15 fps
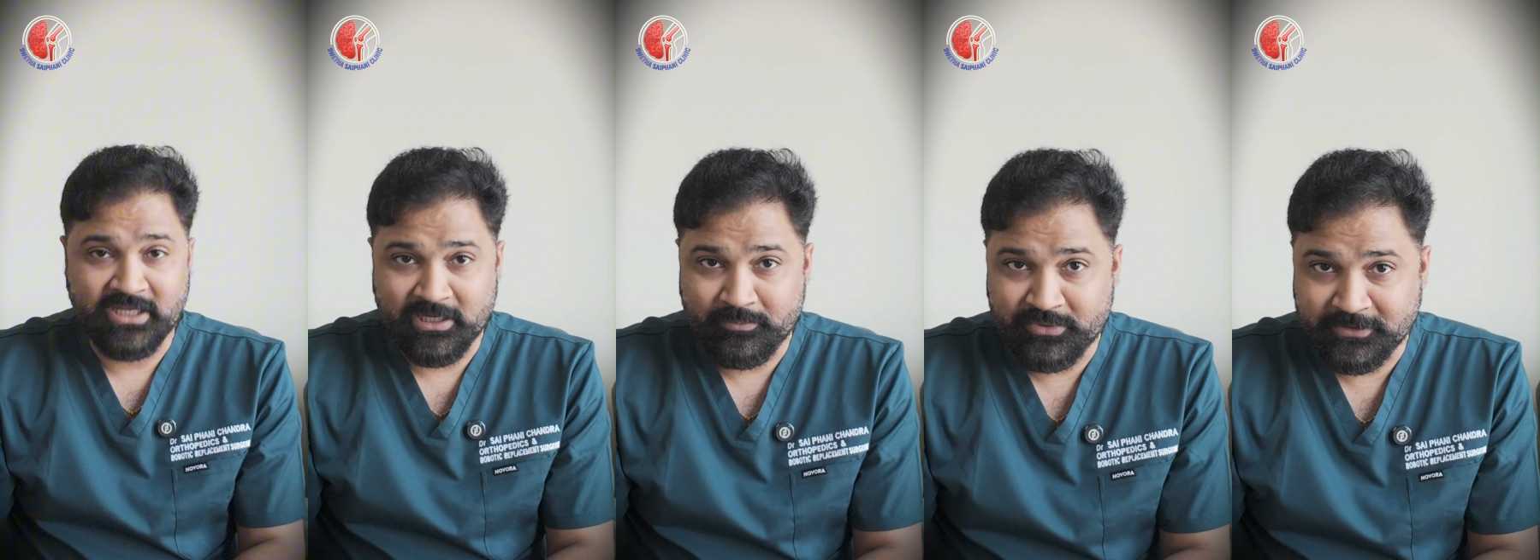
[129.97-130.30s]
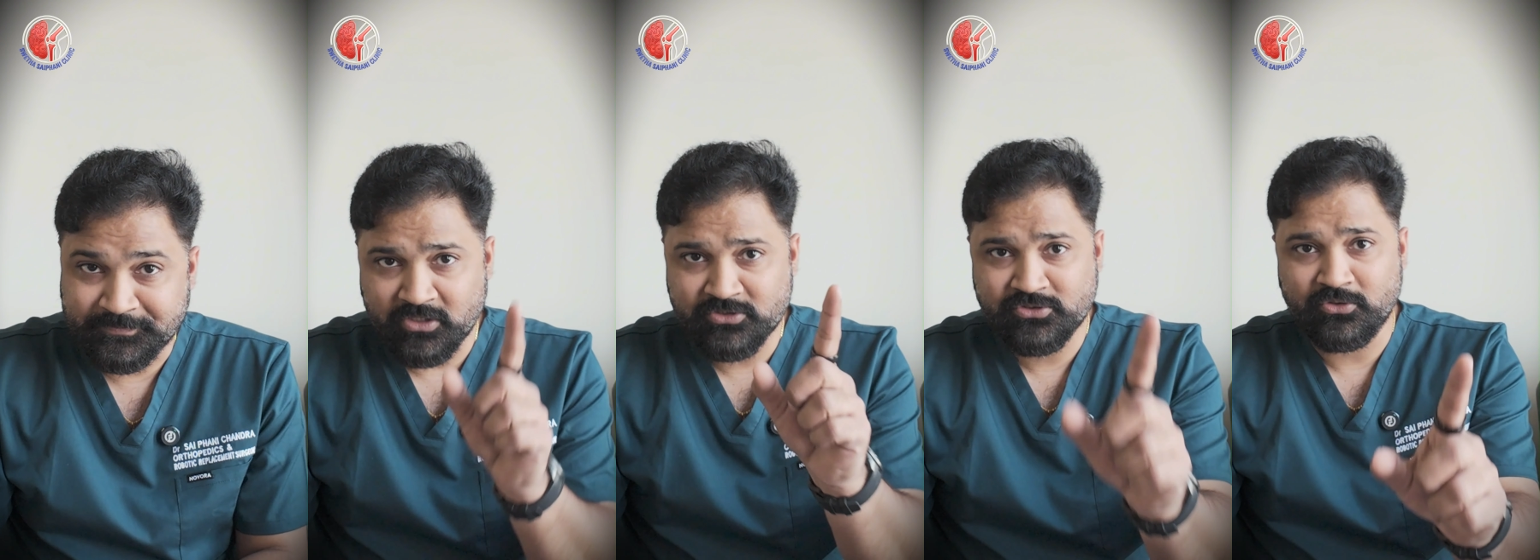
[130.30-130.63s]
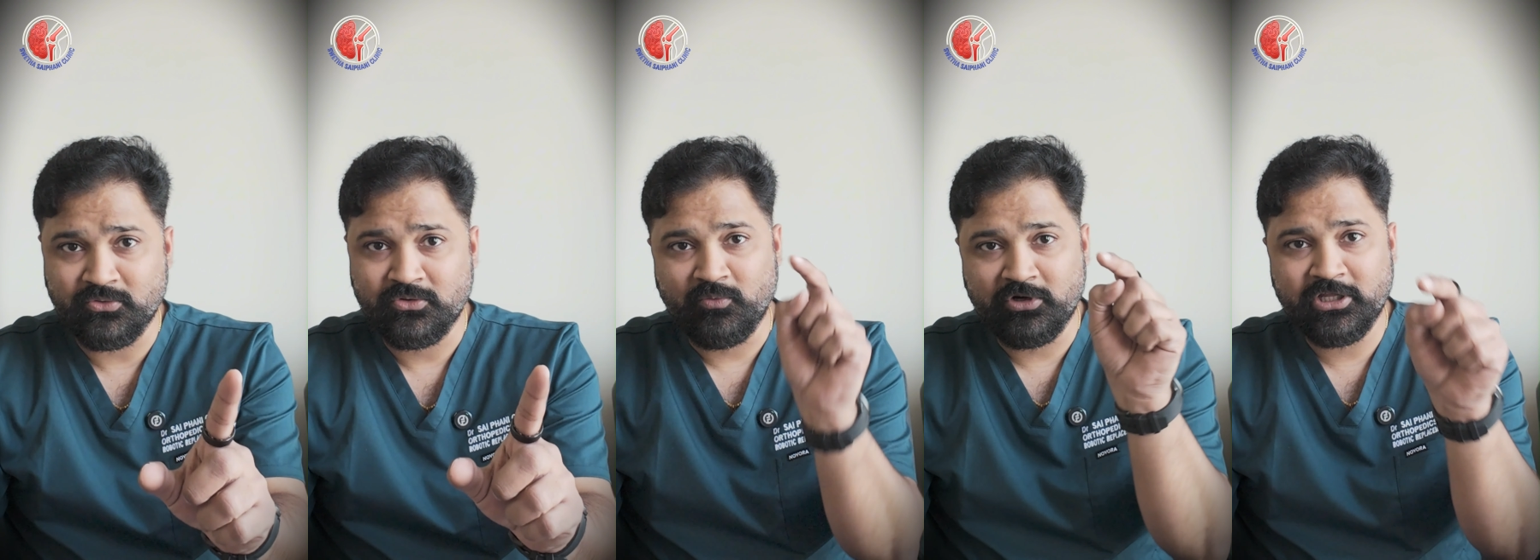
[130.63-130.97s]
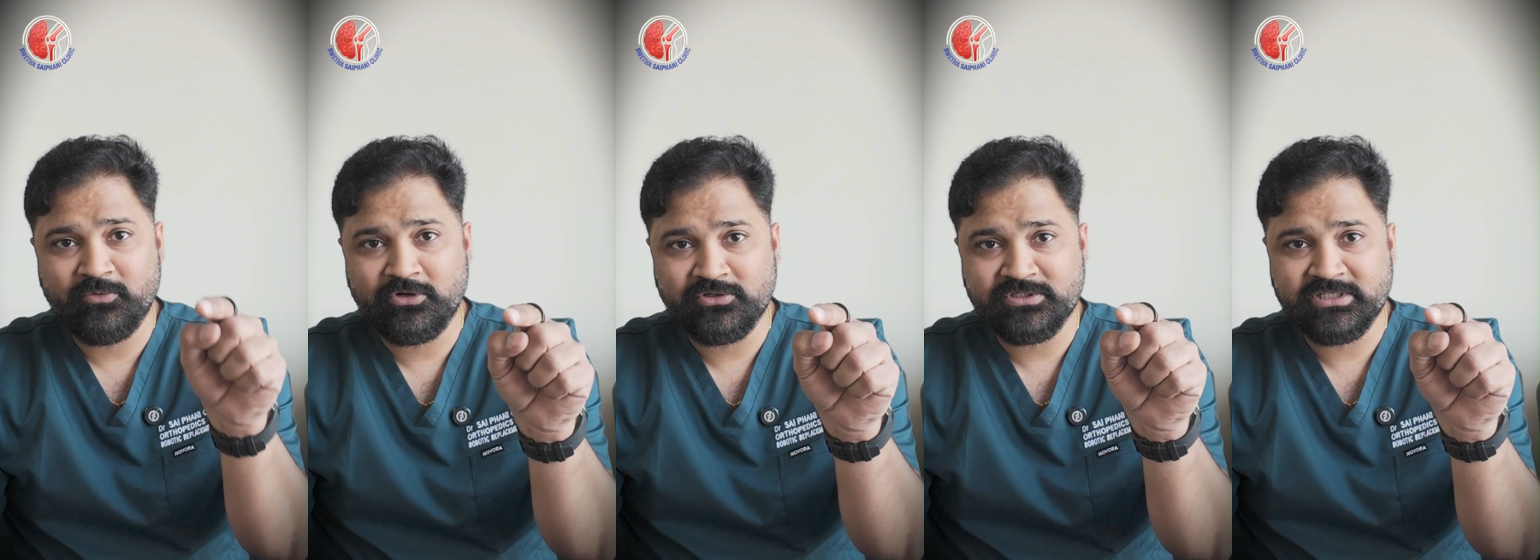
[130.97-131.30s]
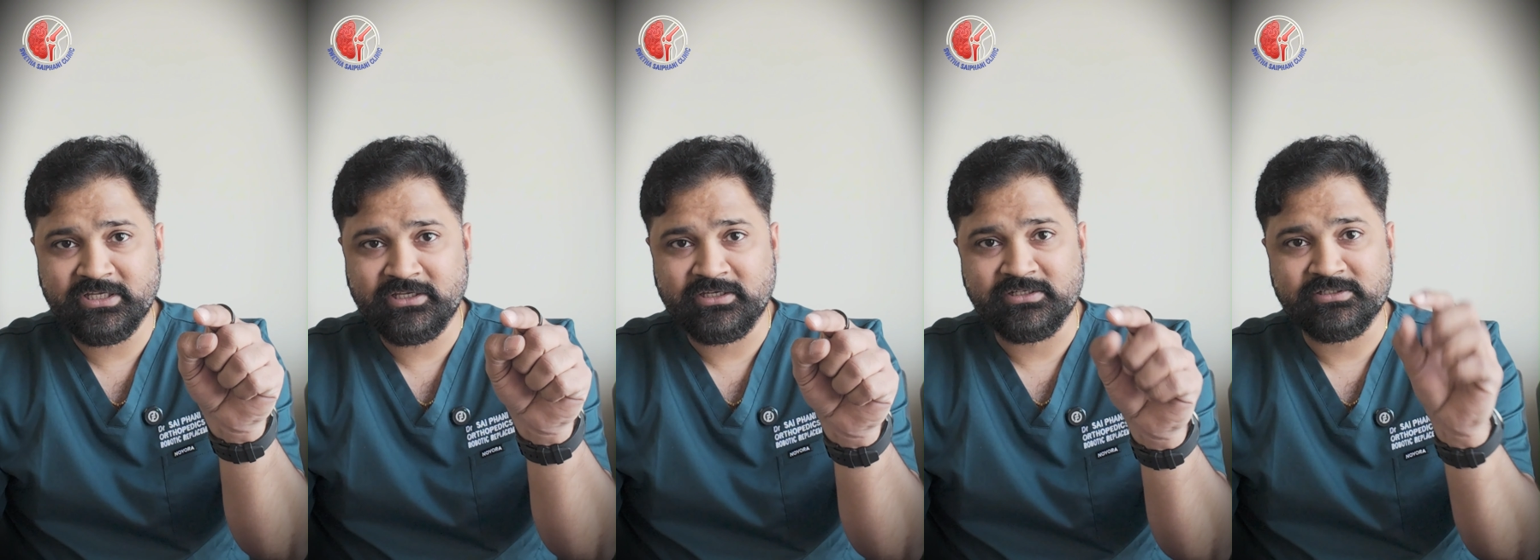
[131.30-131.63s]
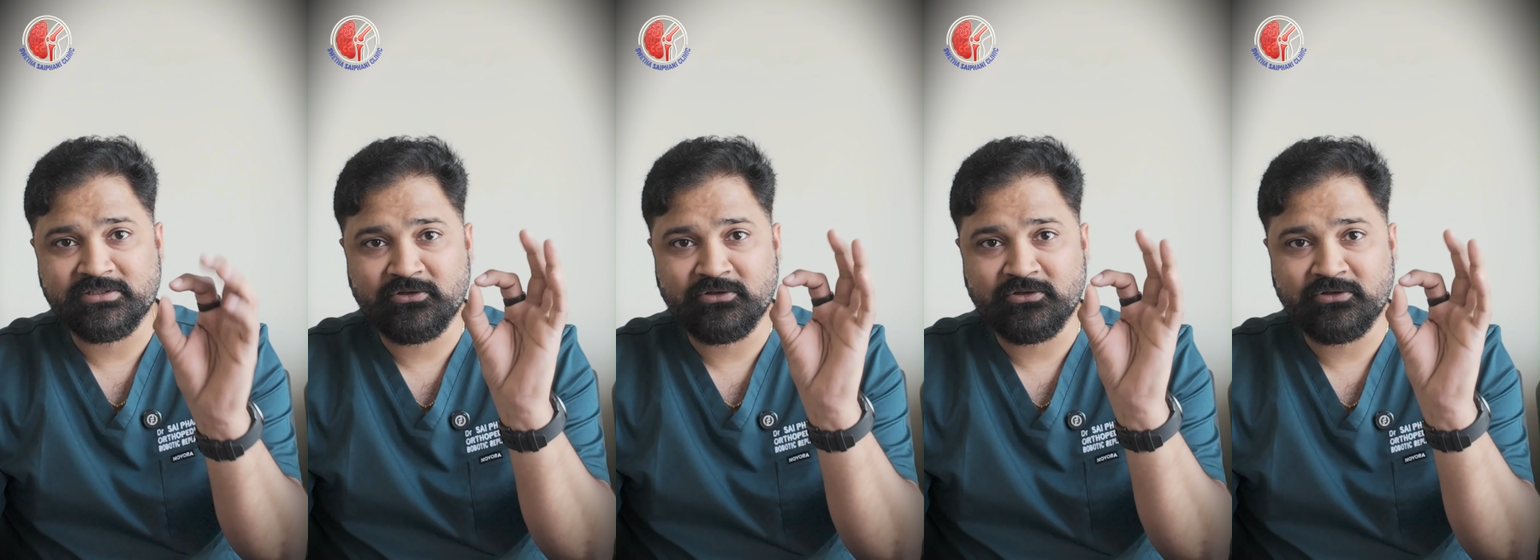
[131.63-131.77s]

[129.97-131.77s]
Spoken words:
happy. So what I want to say here is